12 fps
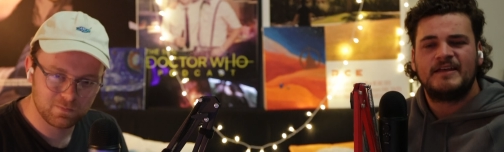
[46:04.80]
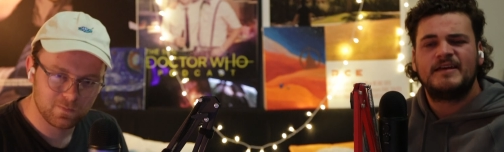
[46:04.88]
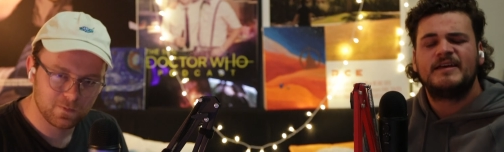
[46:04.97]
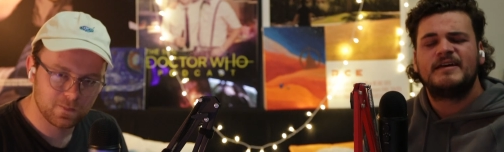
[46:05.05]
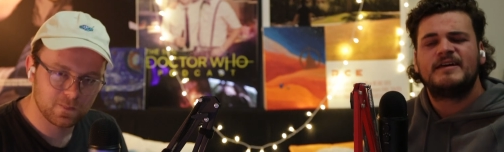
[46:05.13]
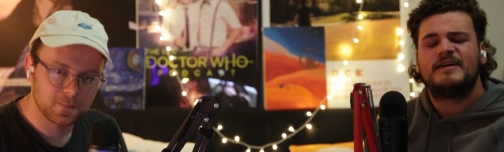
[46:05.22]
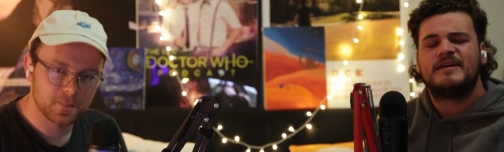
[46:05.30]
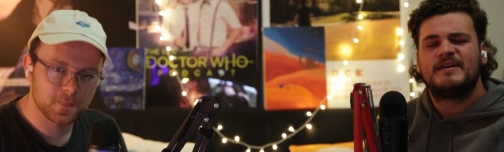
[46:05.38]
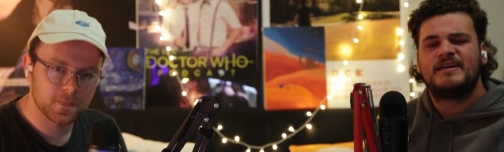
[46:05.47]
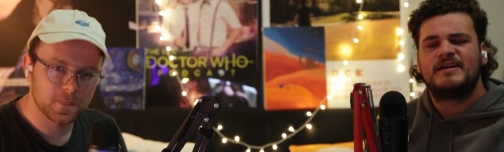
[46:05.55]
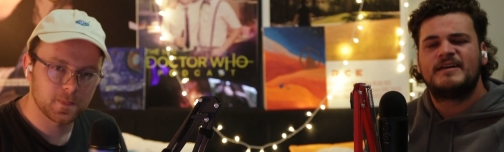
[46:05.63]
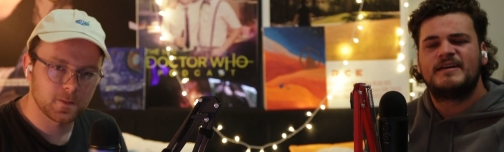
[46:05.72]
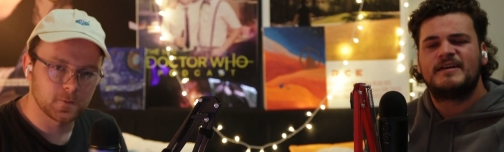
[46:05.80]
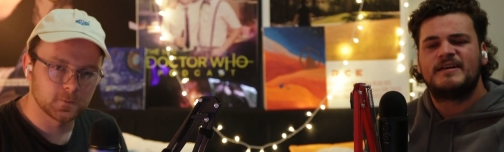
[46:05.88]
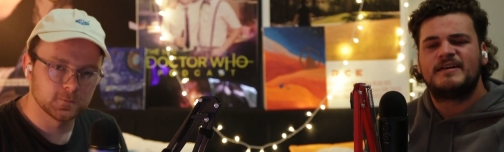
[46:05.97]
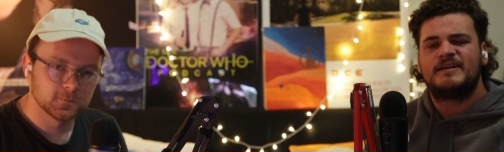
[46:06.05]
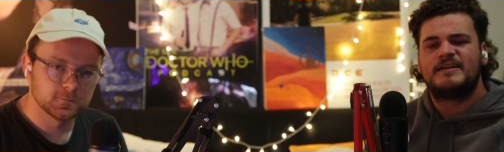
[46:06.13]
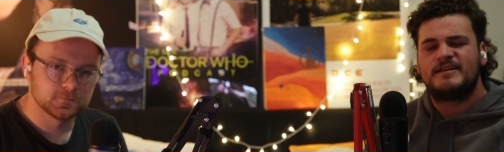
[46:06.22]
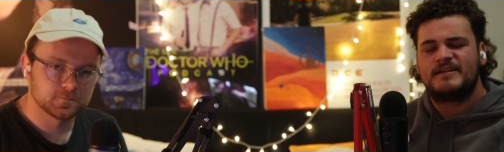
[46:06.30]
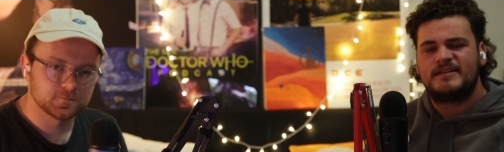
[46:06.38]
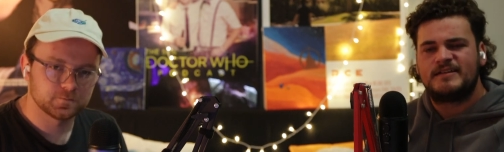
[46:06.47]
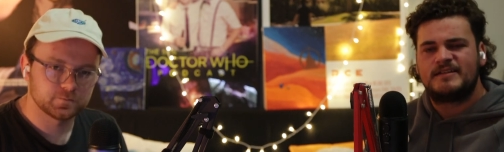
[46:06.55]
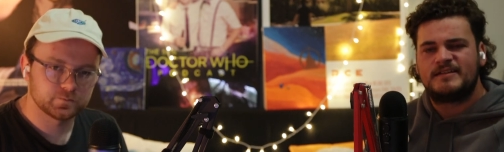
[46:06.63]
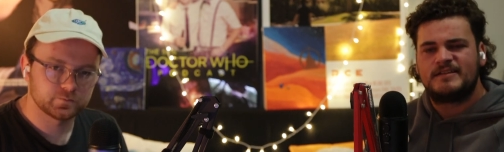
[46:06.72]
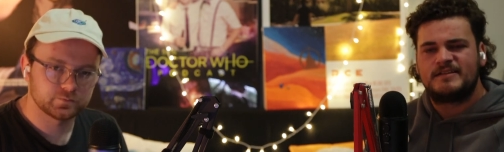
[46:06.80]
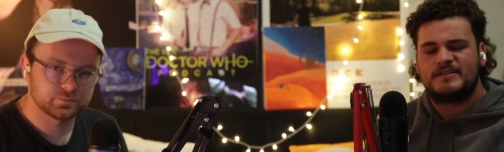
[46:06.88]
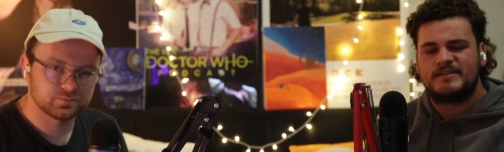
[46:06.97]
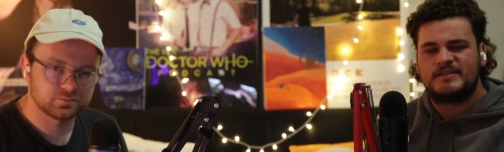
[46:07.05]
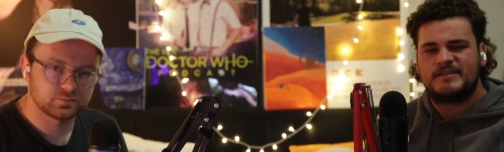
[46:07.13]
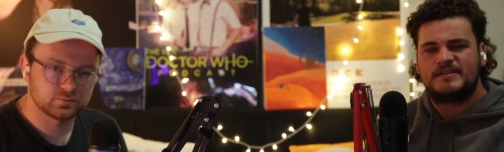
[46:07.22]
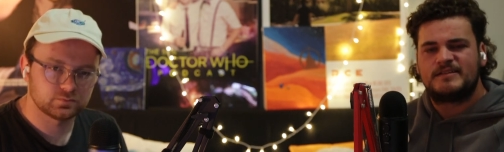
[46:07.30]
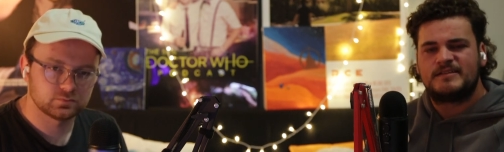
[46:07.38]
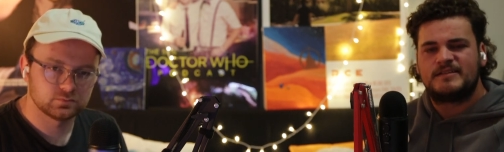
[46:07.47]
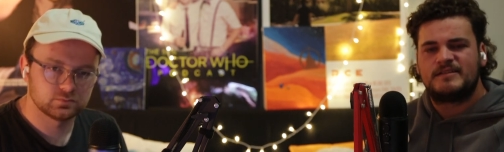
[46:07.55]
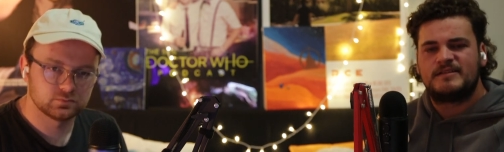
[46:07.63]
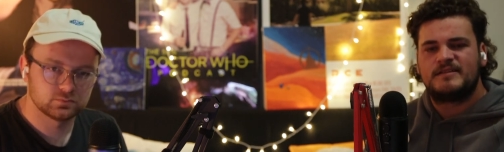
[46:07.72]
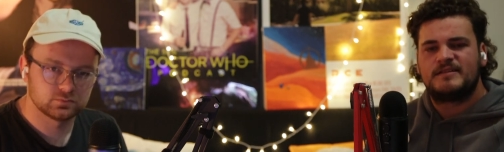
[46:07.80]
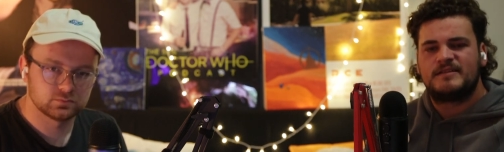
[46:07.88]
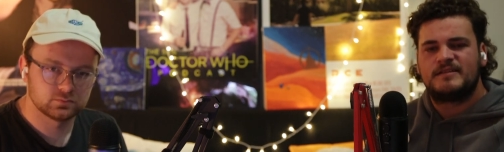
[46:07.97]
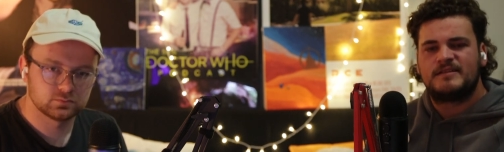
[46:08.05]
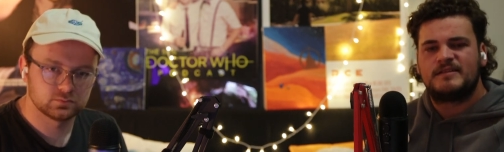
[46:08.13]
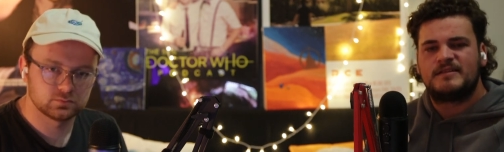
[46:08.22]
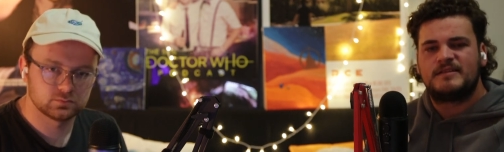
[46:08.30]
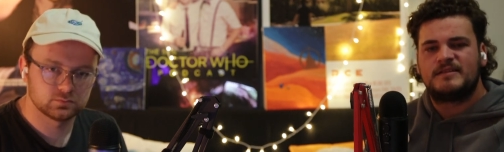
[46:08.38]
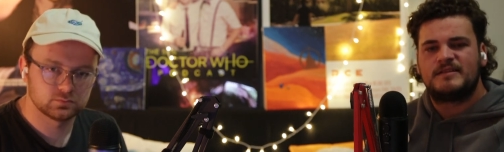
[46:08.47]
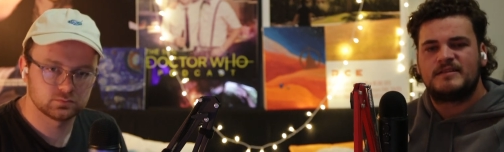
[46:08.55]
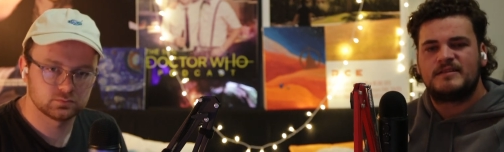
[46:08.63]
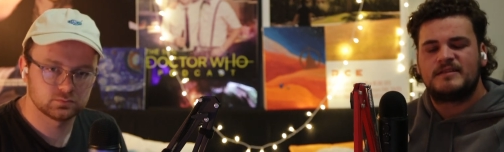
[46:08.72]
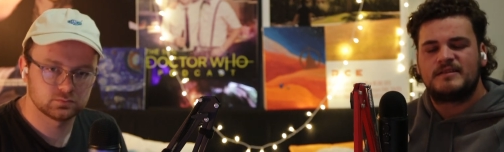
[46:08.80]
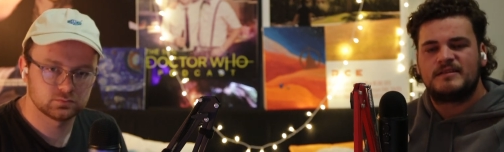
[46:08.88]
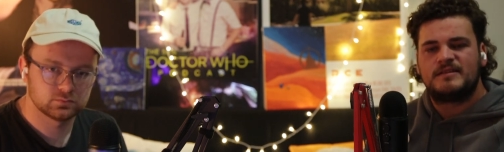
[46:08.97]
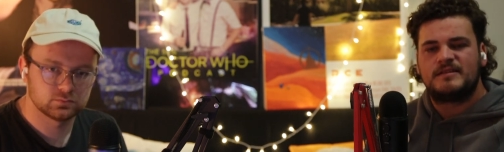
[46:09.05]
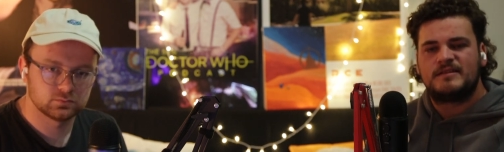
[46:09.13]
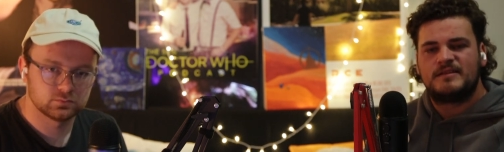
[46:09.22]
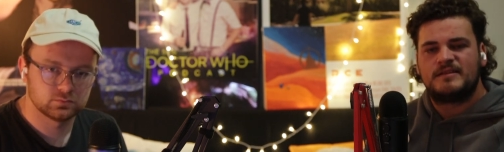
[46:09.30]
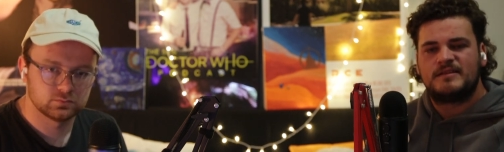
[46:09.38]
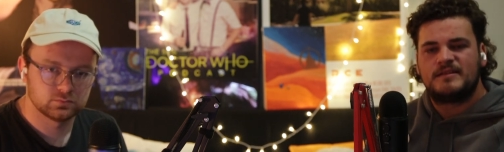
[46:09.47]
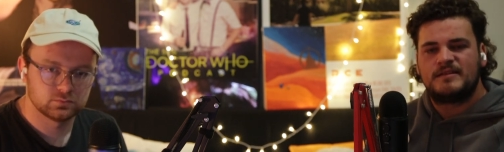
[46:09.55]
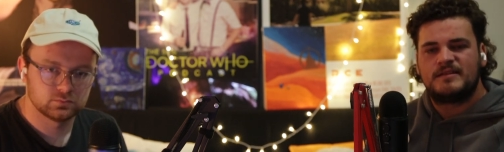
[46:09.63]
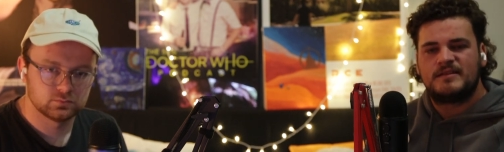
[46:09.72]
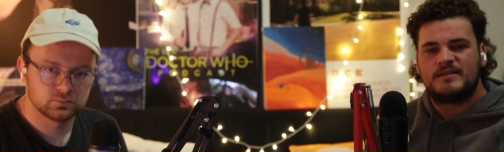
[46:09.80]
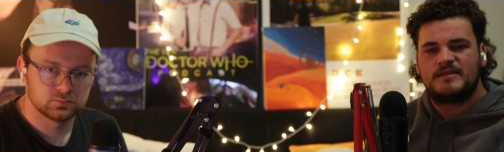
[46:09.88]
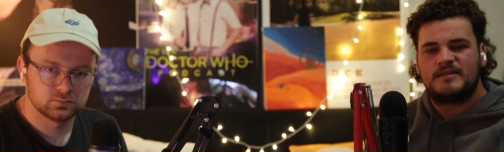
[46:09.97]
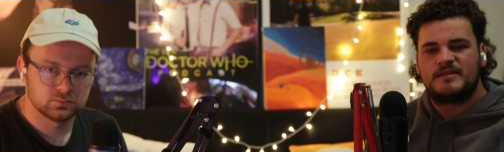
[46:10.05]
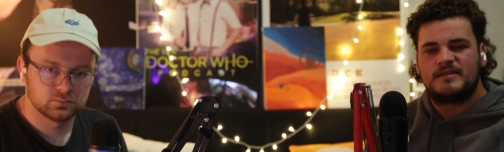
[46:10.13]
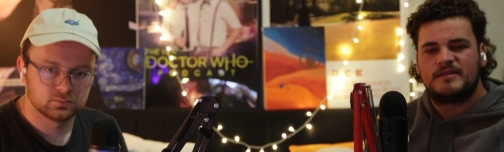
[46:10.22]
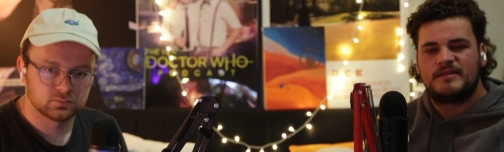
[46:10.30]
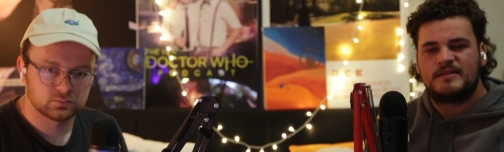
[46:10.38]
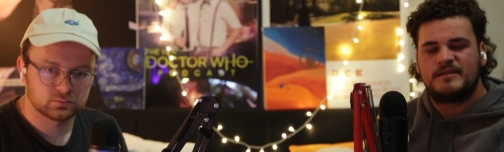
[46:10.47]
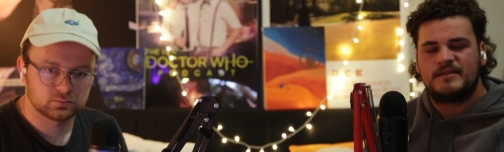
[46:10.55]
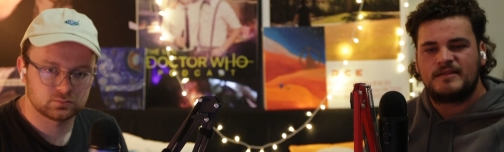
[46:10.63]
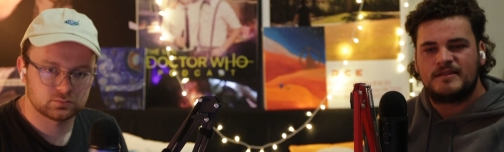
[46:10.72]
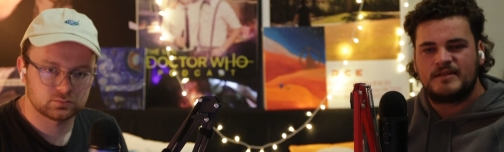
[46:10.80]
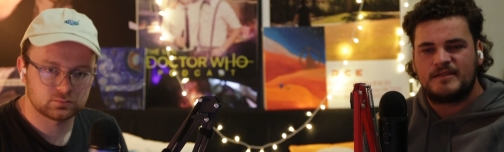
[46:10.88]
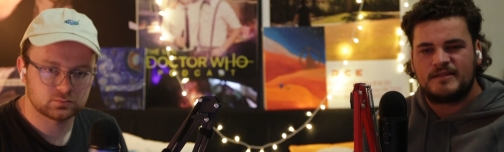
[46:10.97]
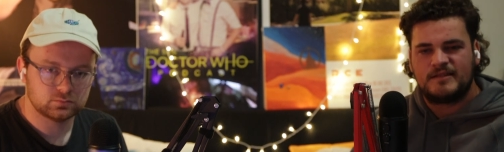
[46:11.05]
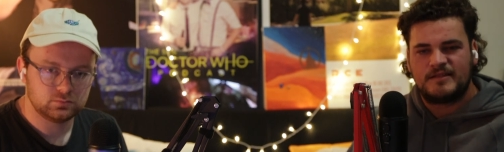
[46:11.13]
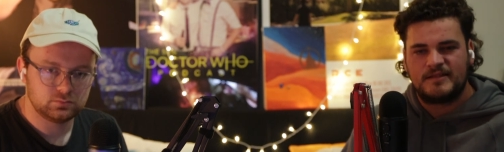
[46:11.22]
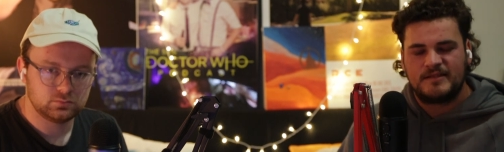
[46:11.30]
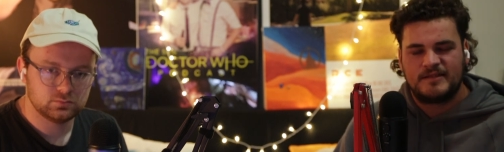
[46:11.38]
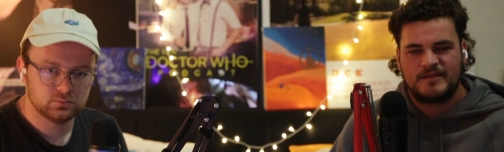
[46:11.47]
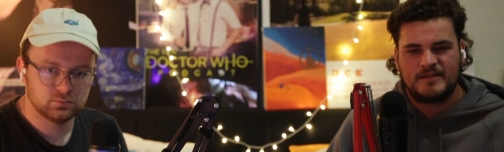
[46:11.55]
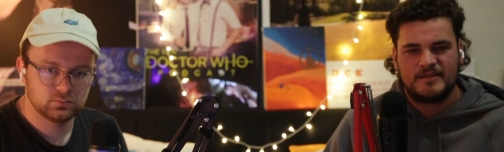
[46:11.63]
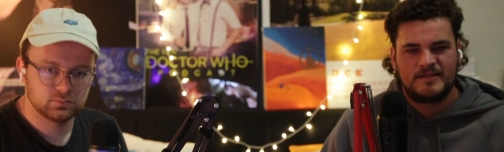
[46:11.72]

(no one is talking)